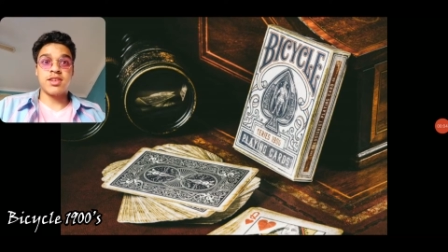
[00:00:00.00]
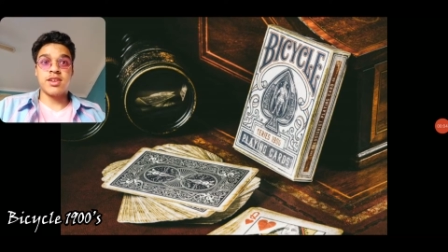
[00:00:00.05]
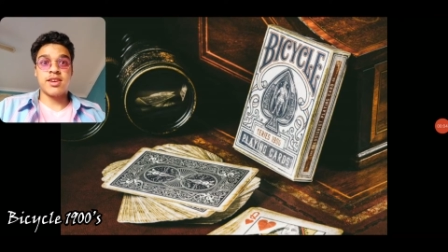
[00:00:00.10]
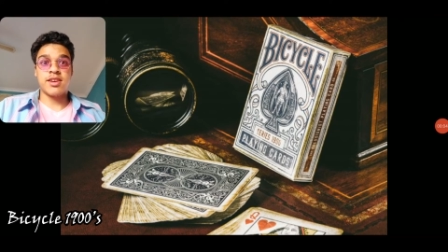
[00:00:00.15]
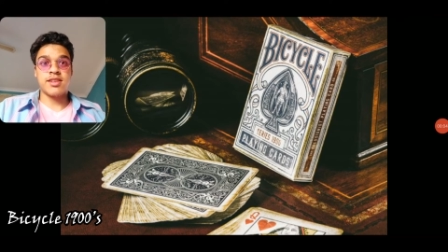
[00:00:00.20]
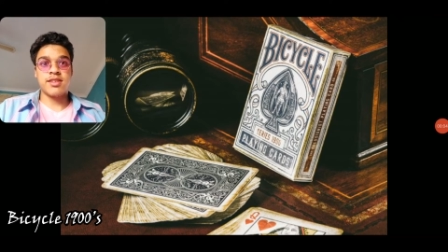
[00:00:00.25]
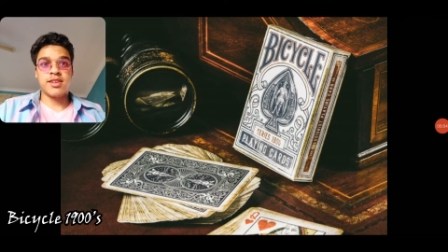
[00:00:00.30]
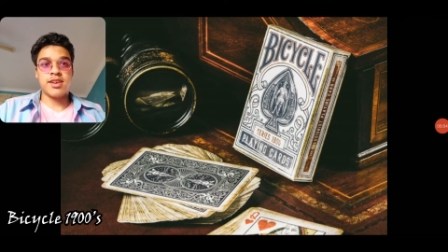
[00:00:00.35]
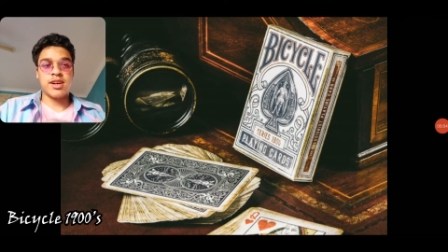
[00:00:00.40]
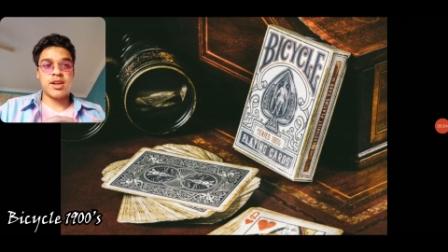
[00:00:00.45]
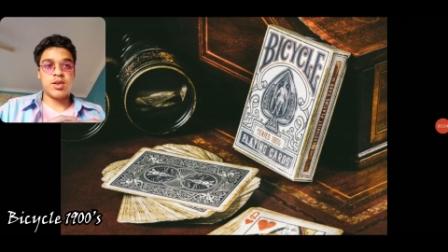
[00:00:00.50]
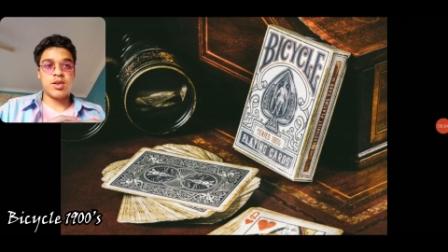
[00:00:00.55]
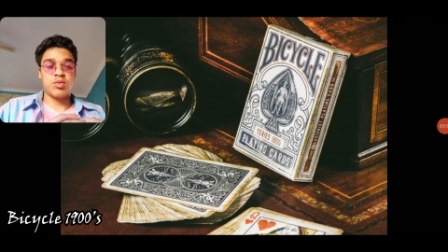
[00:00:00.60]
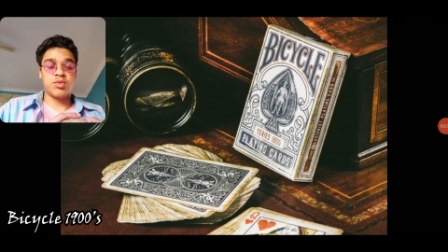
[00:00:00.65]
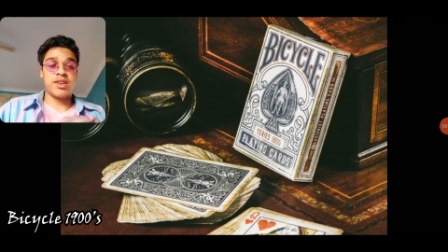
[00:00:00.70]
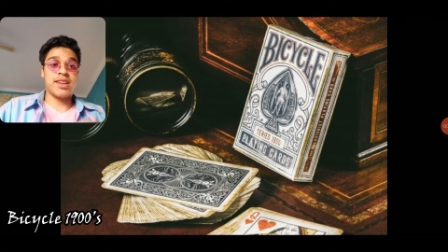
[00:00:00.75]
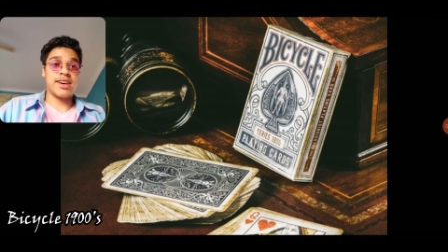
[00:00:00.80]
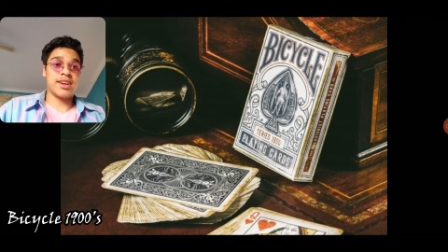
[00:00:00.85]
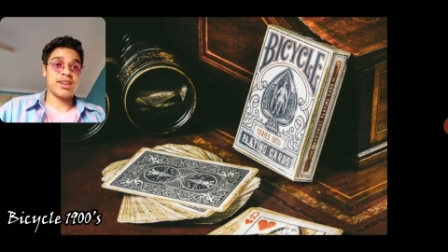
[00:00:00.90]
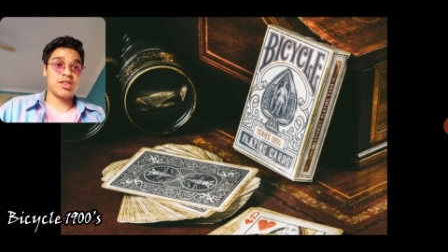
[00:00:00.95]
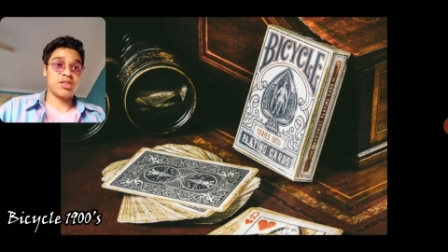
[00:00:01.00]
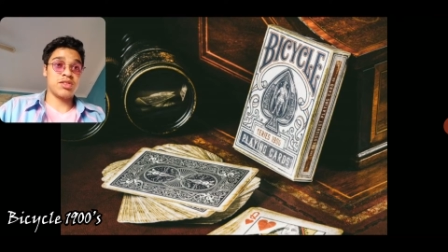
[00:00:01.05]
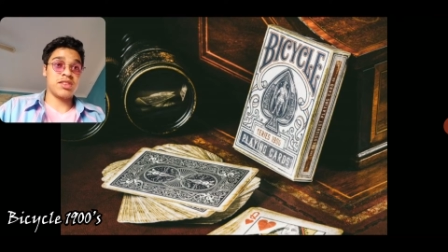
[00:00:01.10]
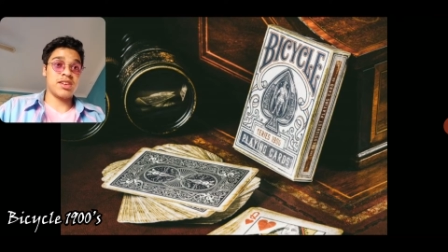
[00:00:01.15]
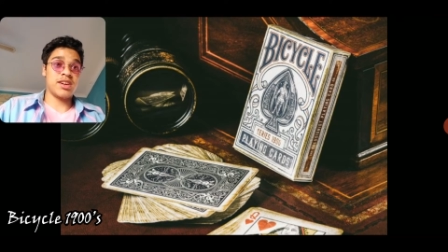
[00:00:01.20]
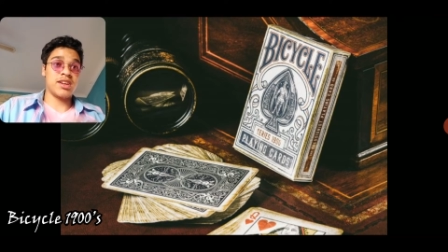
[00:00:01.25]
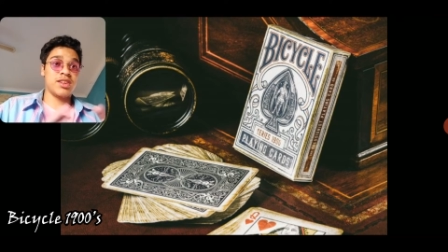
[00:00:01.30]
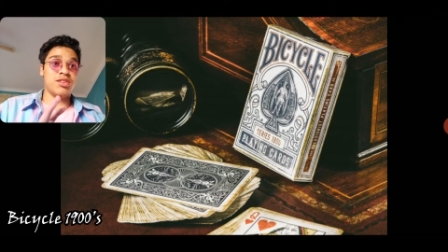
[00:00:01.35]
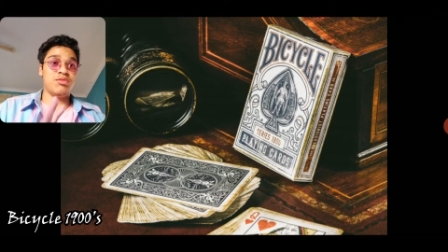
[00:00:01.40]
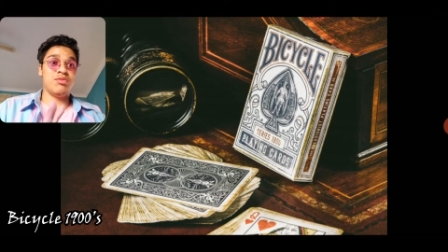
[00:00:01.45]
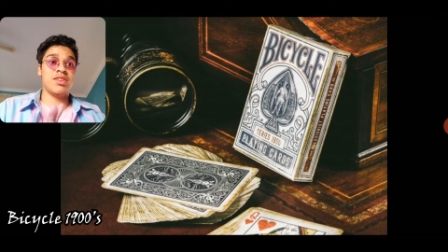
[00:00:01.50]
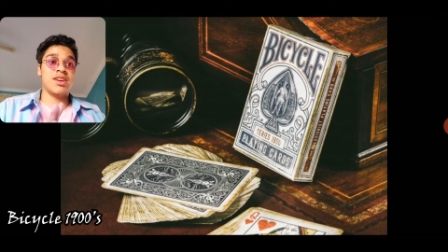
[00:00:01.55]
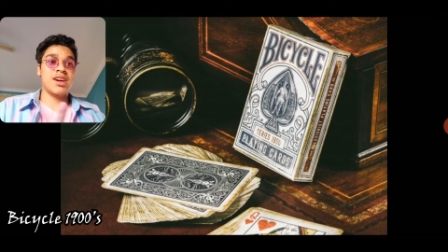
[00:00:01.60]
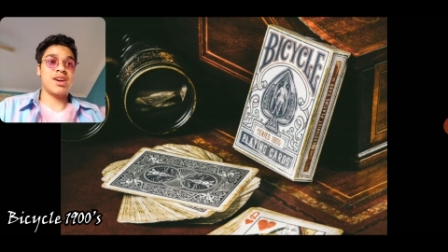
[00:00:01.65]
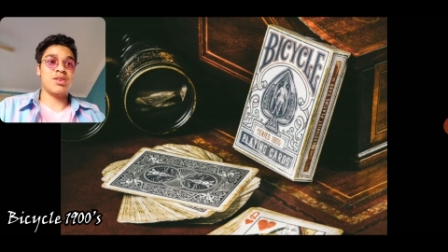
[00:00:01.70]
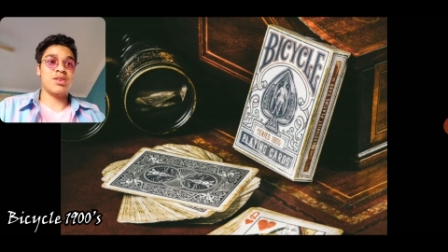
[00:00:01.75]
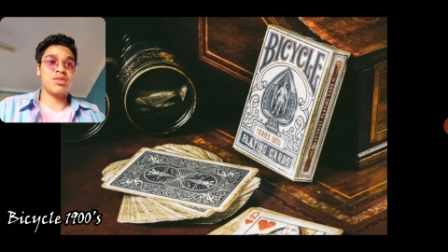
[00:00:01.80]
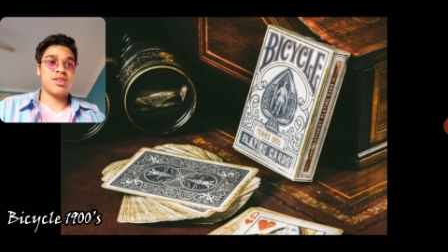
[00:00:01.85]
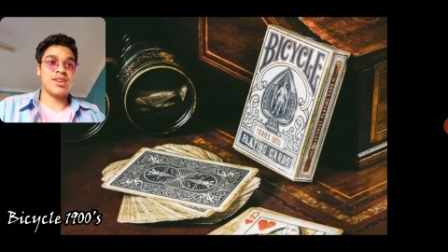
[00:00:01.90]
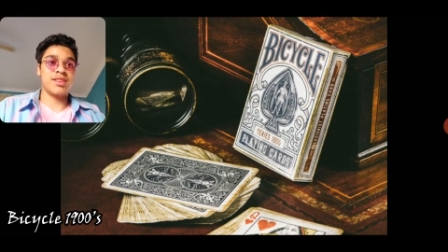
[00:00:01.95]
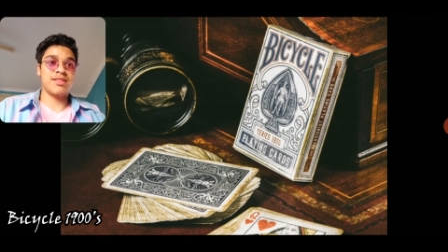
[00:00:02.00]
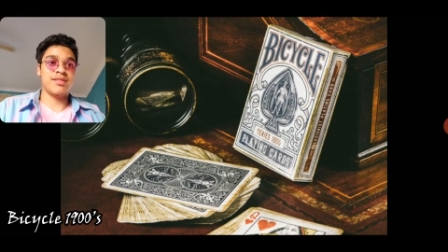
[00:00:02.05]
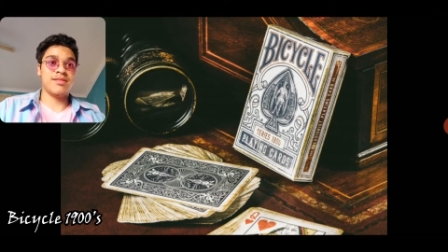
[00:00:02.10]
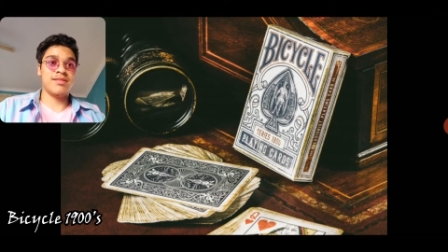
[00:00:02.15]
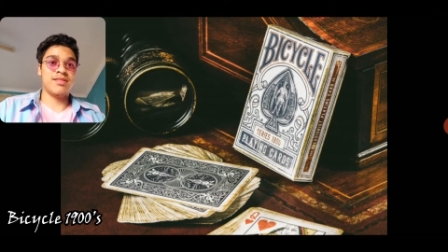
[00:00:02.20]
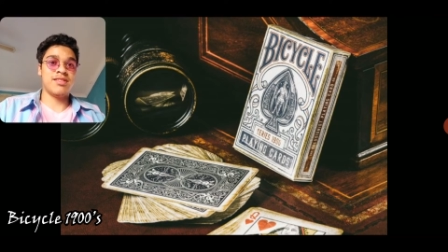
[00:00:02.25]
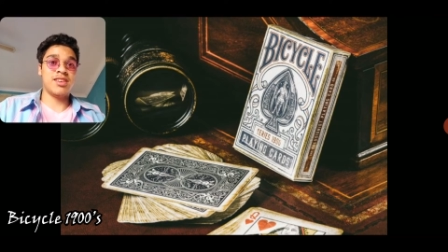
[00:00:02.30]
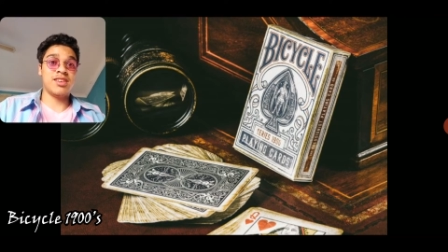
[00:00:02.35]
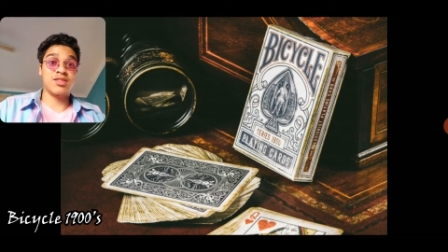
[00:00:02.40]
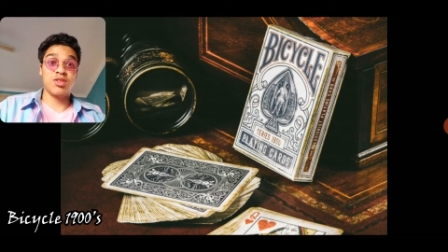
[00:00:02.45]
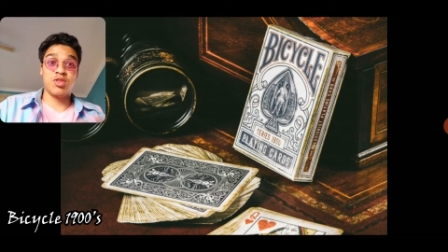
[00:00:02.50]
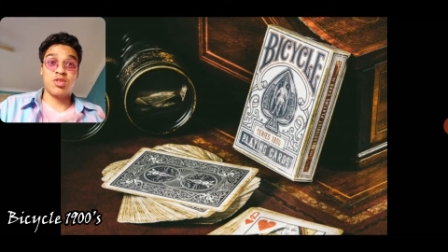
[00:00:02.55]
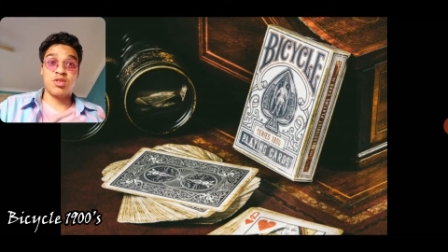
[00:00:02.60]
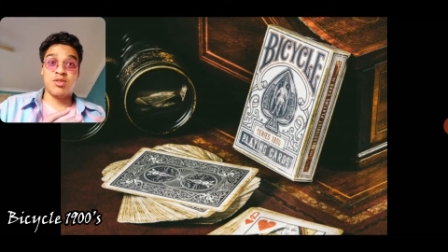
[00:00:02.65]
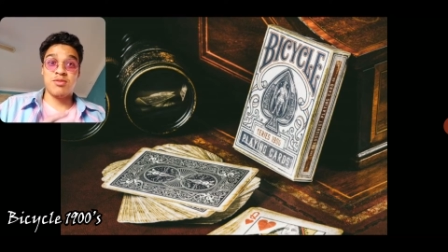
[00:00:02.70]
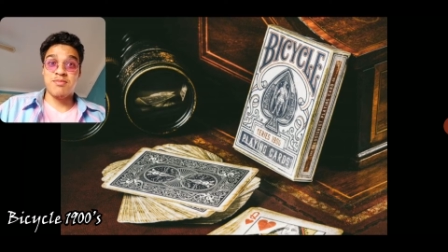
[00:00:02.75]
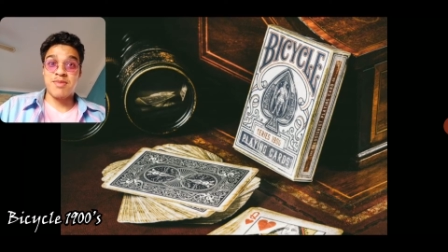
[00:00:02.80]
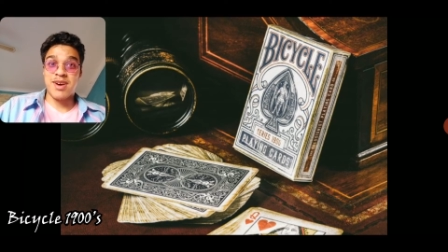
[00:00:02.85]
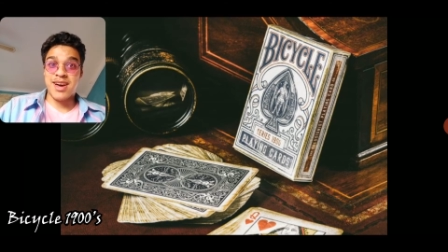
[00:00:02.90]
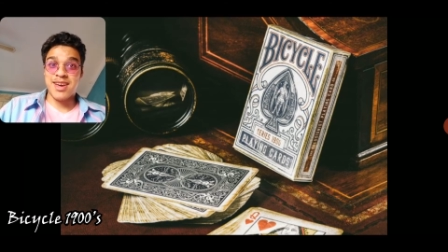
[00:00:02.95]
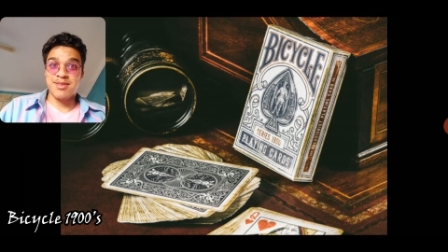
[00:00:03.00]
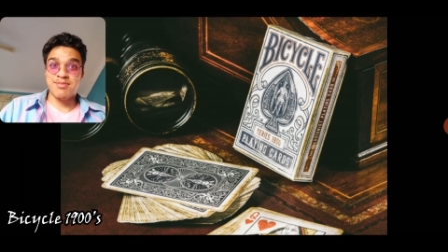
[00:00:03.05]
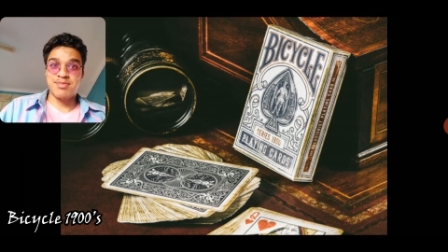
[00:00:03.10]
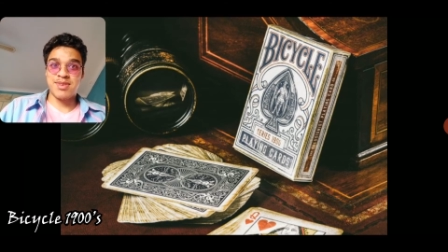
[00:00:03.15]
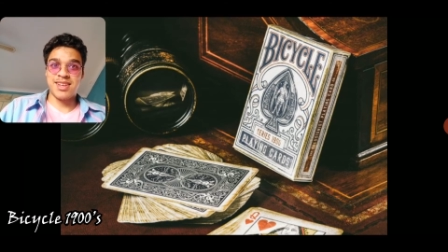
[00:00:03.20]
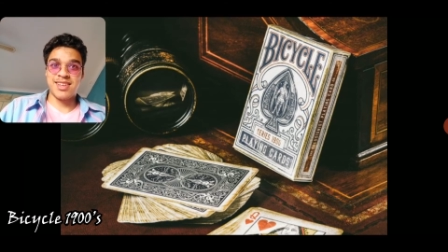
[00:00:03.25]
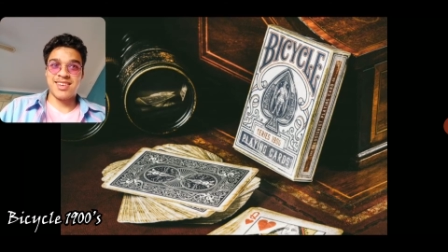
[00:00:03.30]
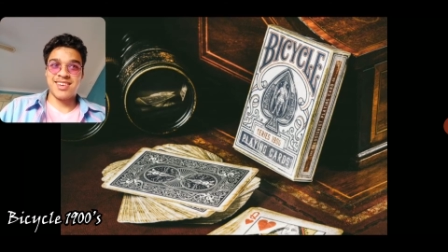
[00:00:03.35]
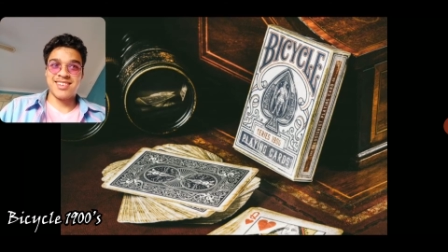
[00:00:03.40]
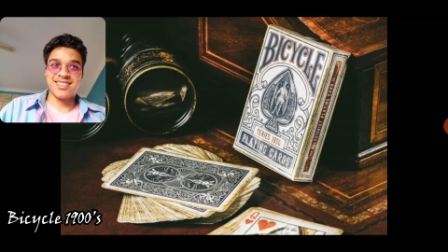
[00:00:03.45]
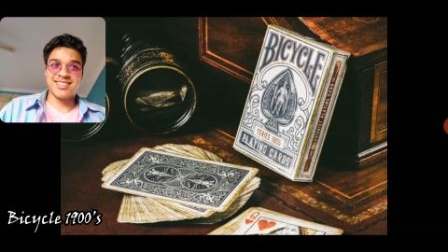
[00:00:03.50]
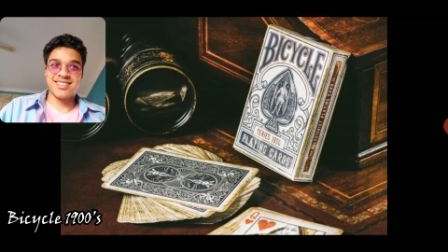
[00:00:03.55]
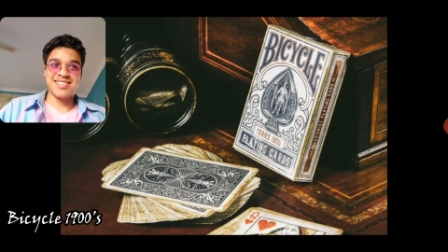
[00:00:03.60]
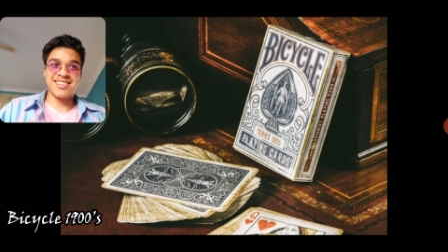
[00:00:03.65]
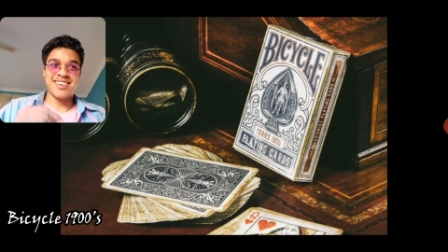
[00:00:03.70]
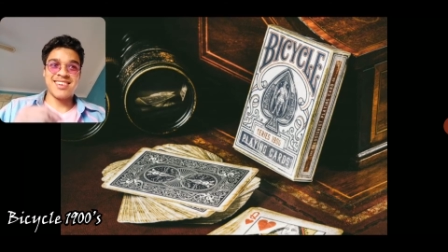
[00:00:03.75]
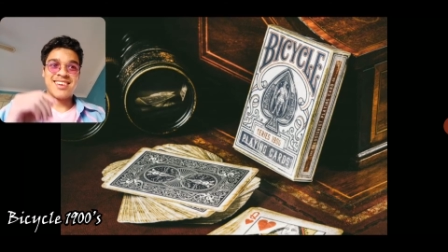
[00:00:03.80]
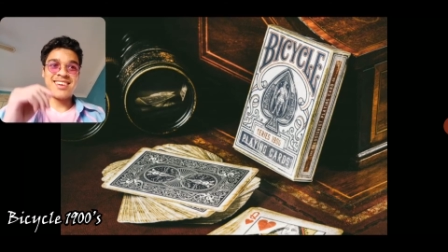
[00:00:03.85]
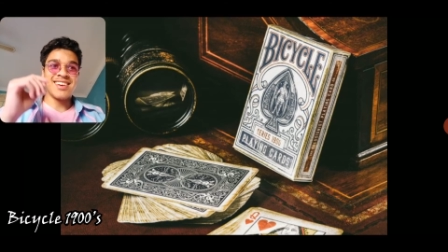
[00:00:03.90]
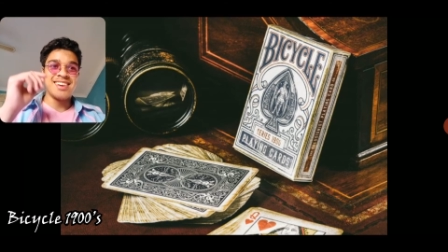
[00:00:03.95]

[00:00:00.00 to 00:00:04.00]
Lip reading: and I would like to tell you now that these are all my opinions,